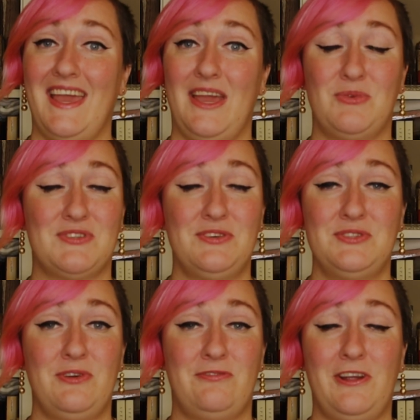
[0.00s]
It was
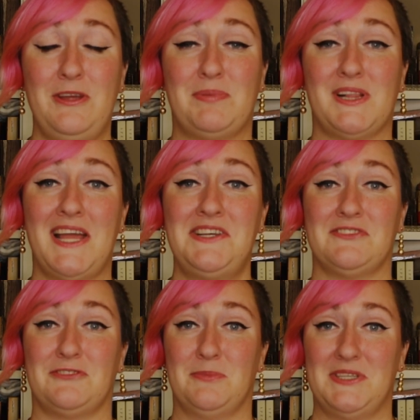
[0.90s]
also a very
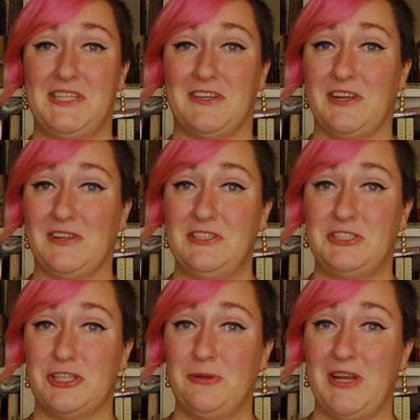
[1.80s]
plentiful material in
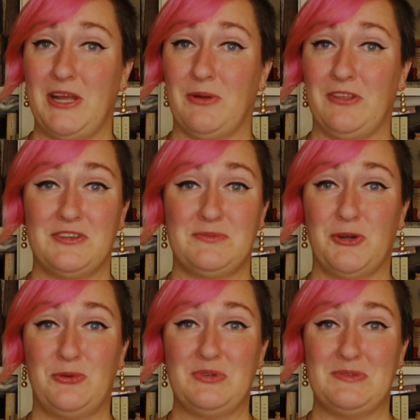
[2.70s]
Germany where this
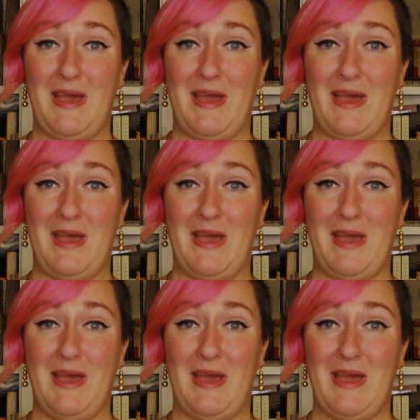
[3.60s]
book was